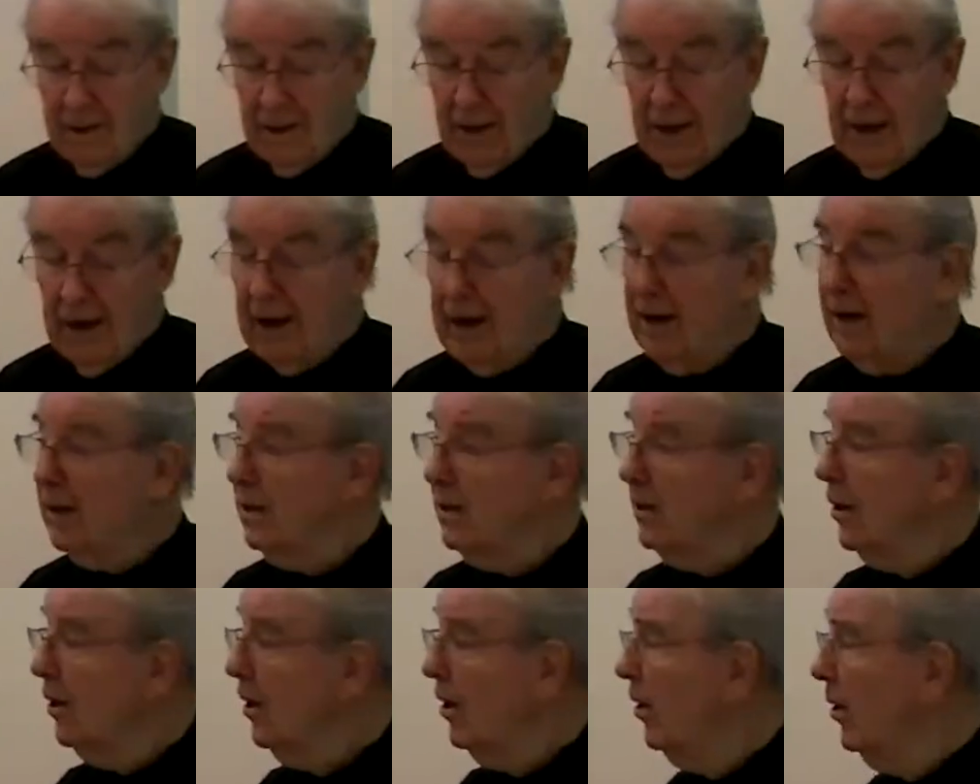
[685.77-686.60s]

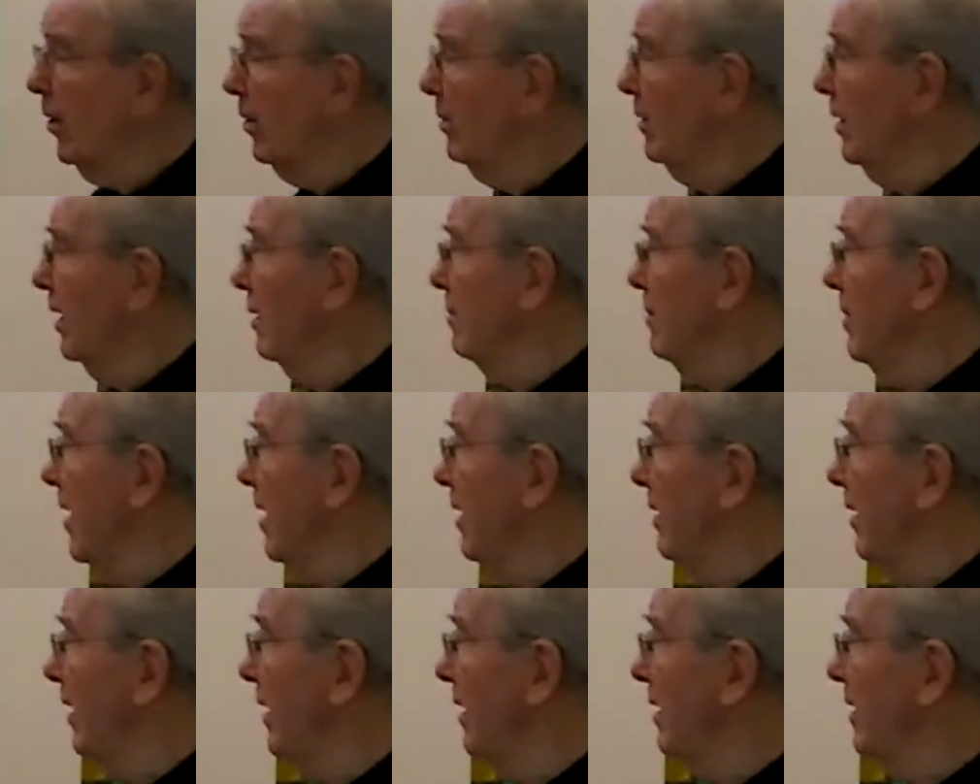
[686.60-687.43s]
Hail, Holy
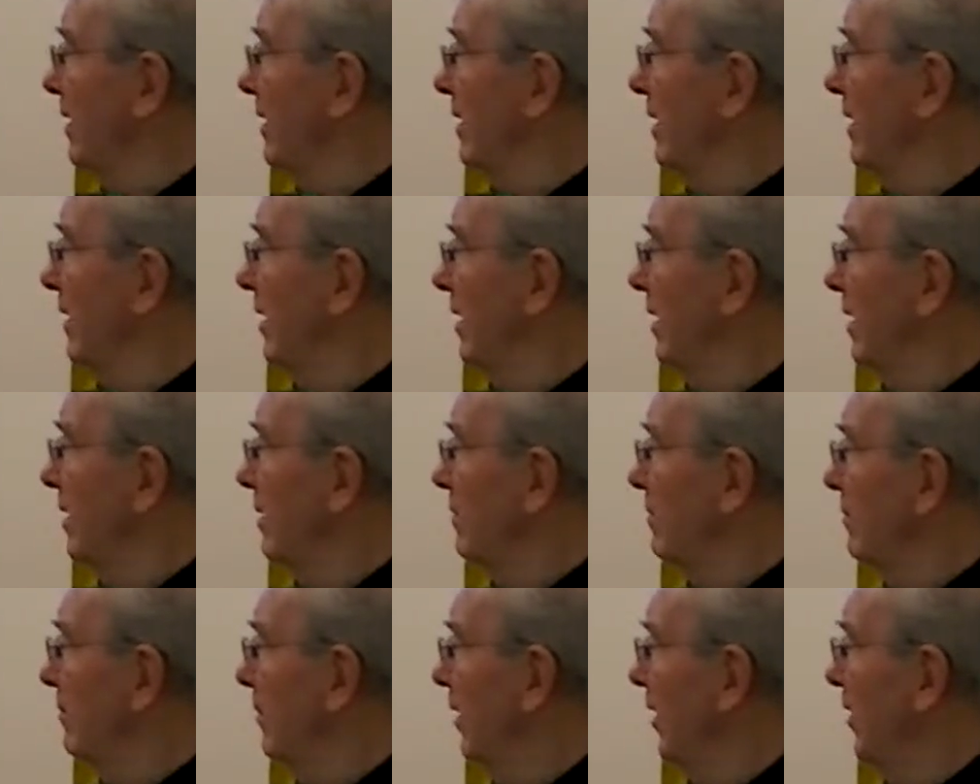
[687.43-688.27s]
Mary,
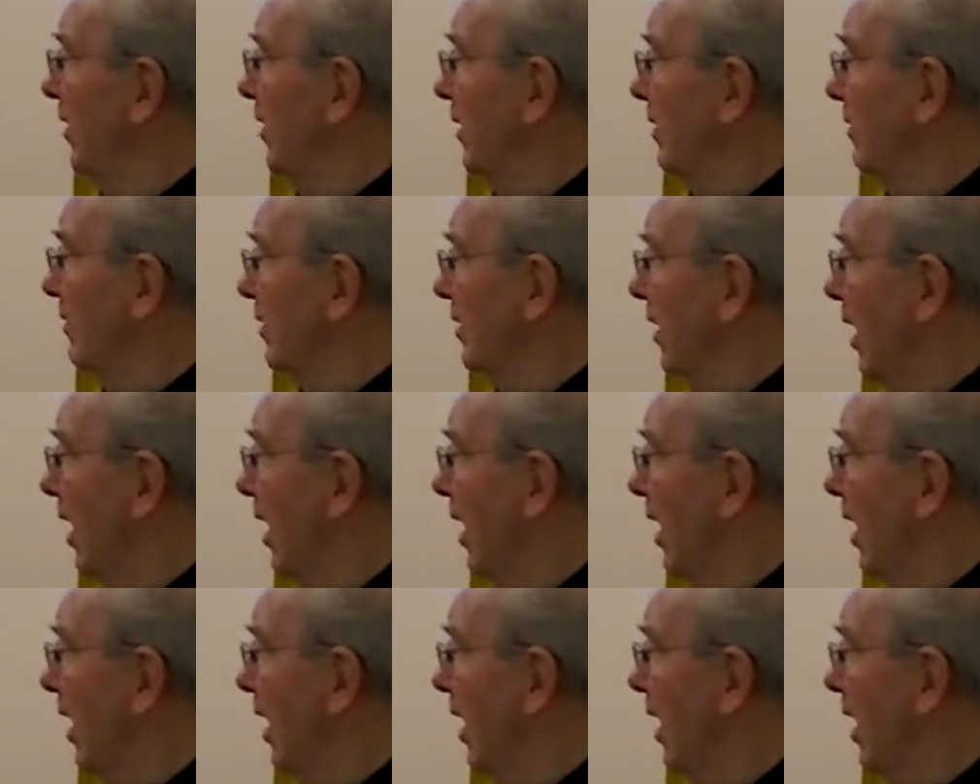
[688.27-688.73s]
Mother of